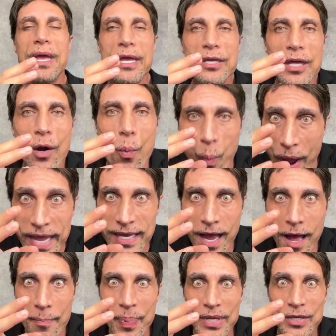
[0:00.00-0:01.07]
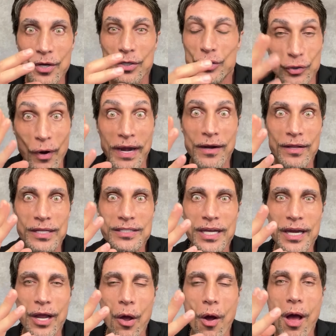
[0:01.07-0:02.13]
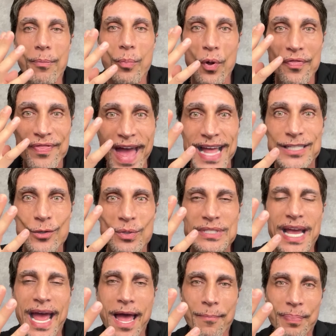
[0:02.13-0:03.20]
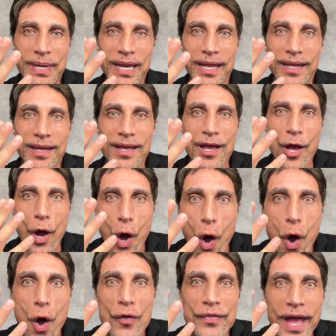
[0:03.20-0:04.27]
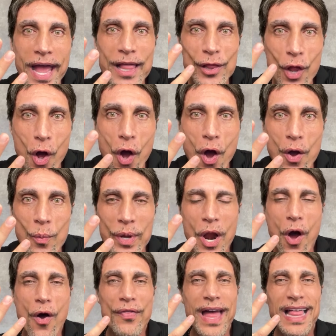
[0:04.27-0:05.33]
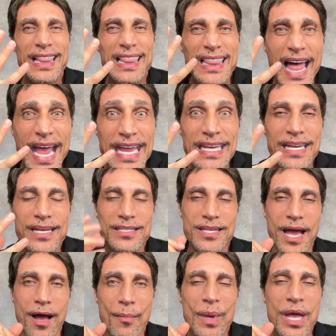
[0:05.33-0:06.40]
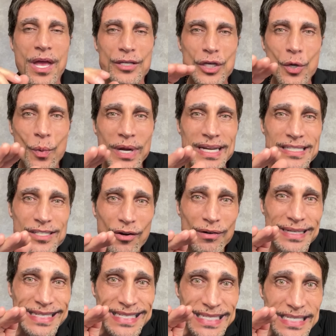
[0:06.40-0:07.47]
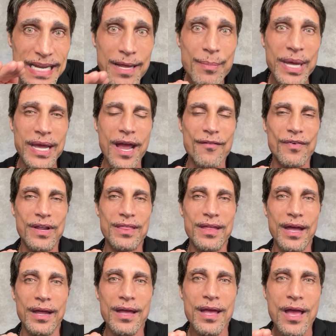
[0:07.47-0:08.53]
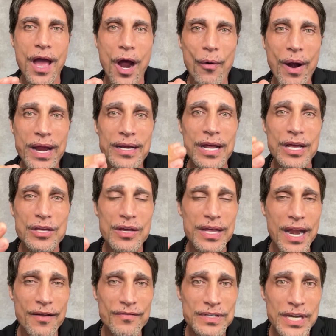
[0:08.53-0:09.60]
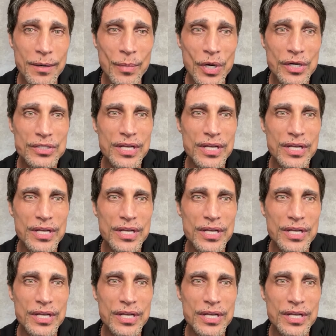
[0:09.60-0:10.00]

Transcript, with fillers: You're going to wake up and your adrenaline's going to go up. Well, that's what's happening all night long when all that light is out. So you want to start dimming everything, all right? You can have dimmers.